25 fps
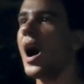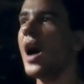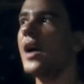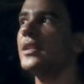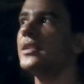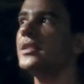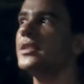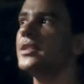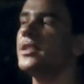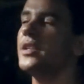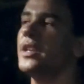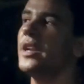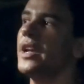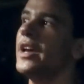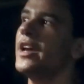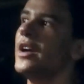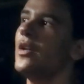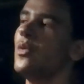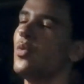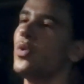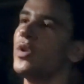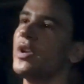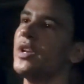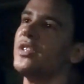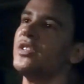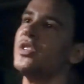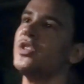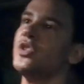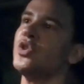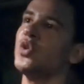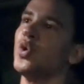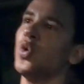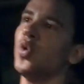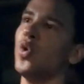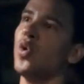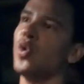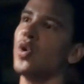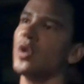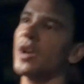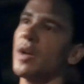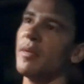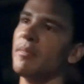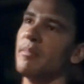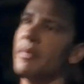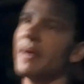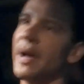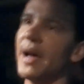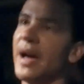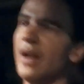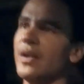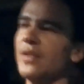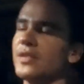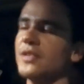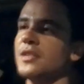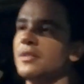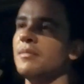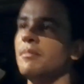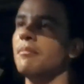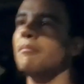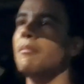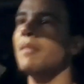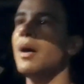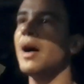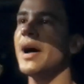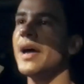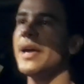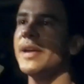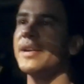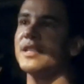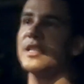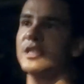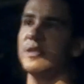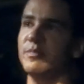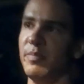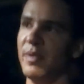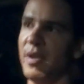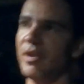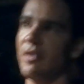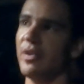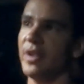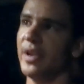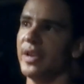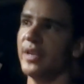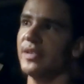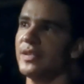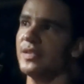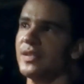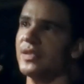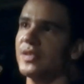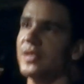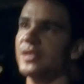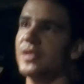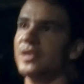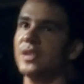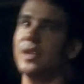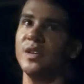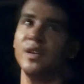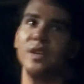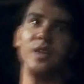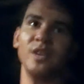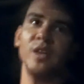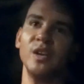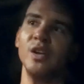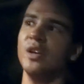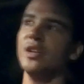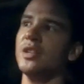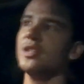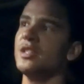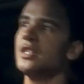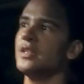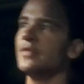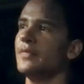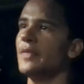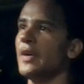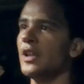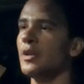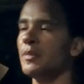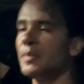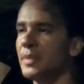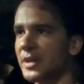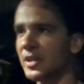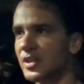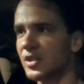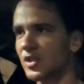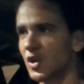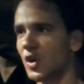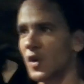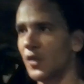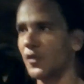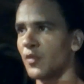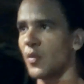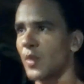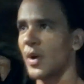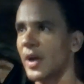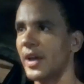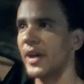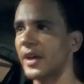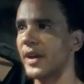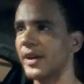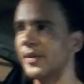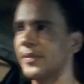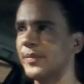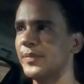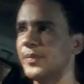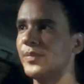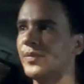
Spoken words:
Today I wanted to talk about my experience developing software